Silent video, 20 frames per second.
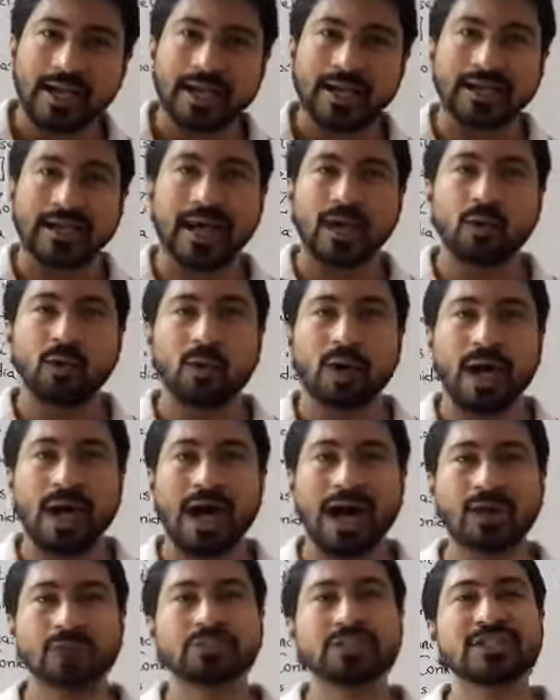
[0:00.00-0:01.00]
Now,
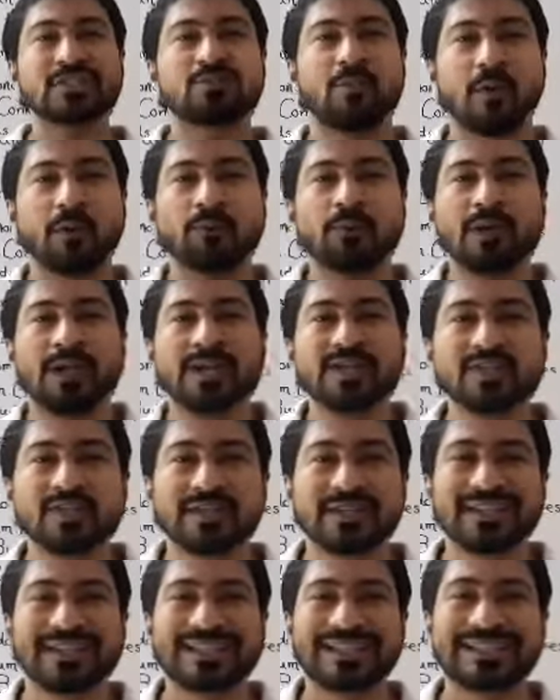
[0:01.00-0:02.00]
how this
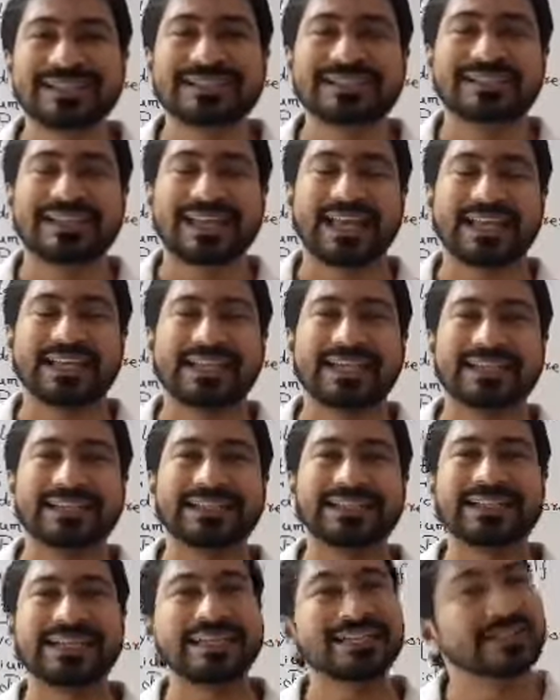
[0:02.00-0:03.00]
population is
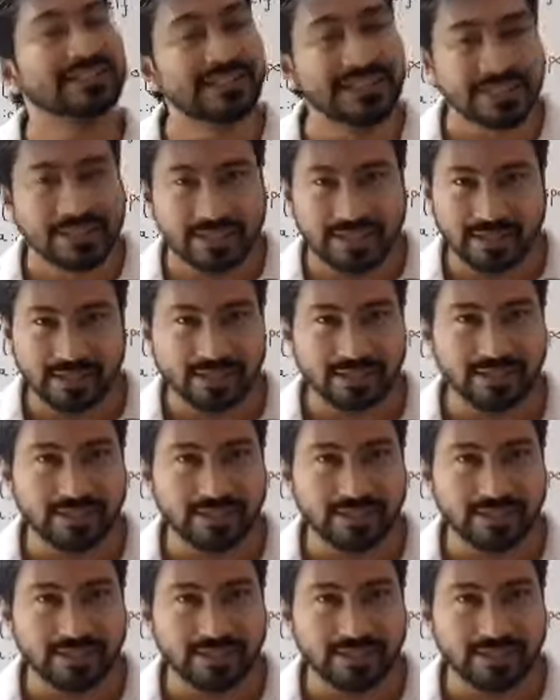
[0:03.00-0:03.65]
getting increased?